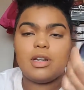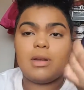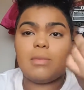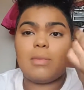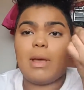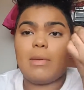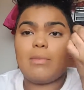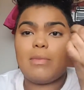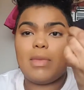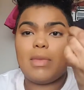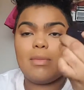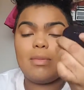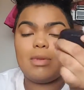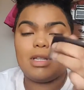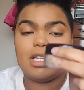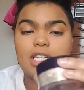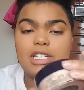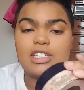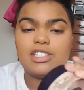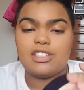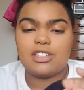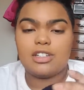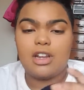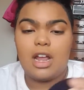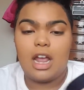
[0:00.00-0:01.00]
and my
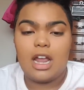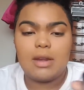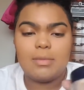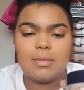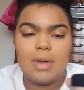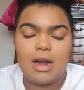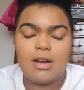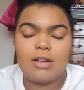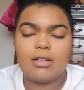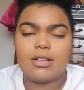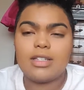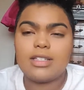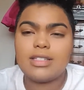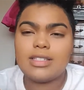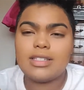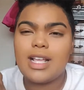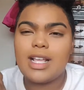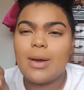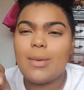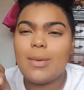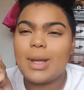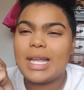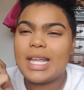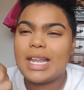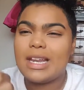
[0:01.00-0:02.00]
Maybelline Shine powder. This is
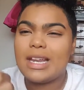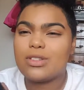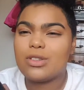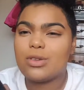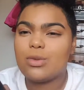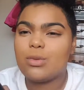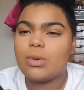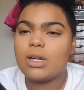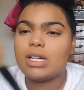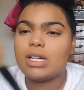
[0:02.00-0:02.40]
how I get it to